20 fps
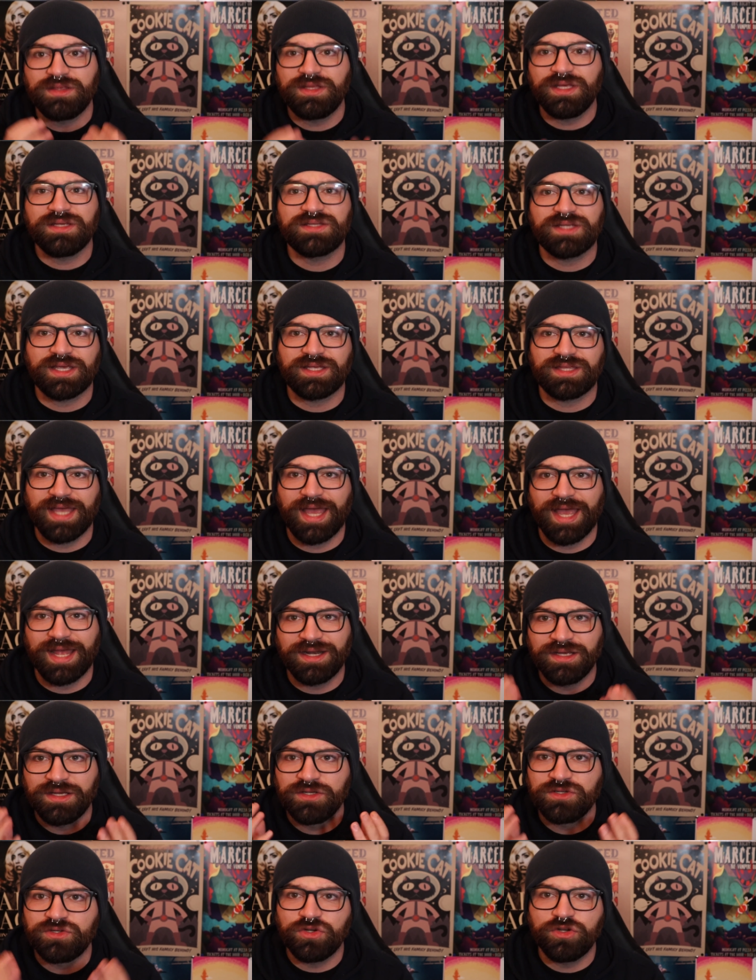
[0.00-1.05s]
things like
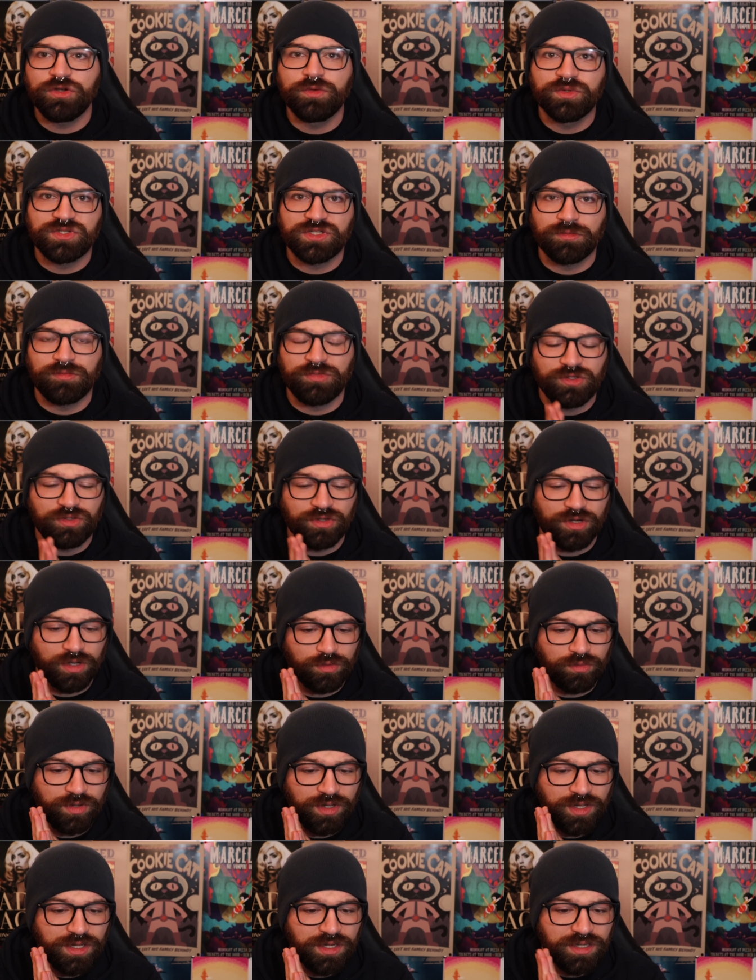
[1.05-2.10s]
that. Should you or someone you
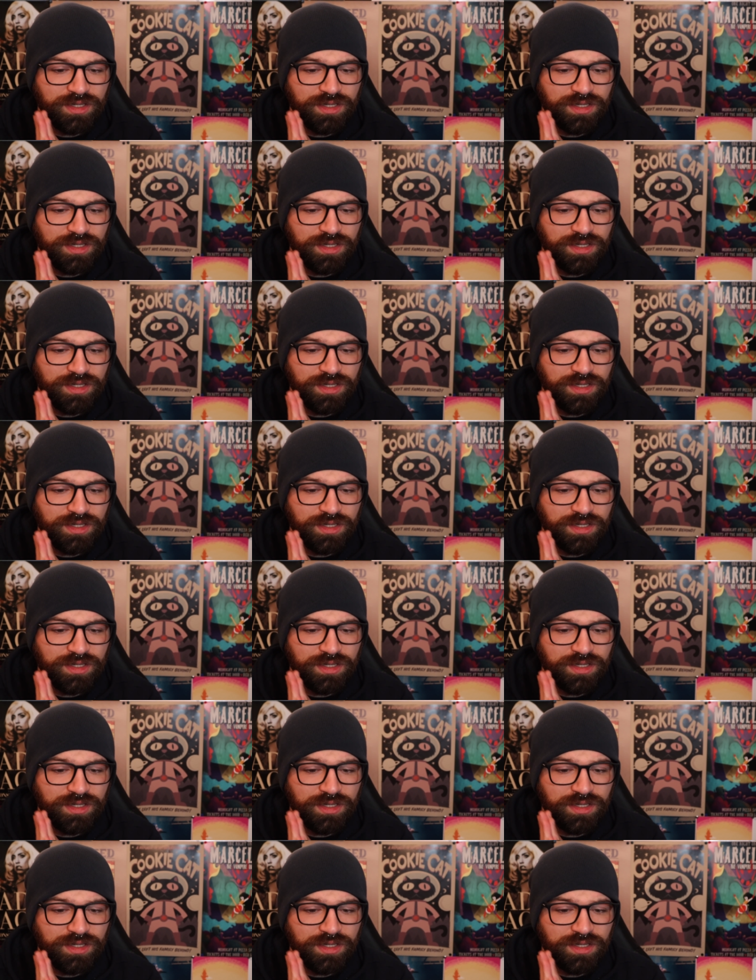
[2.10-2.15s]
know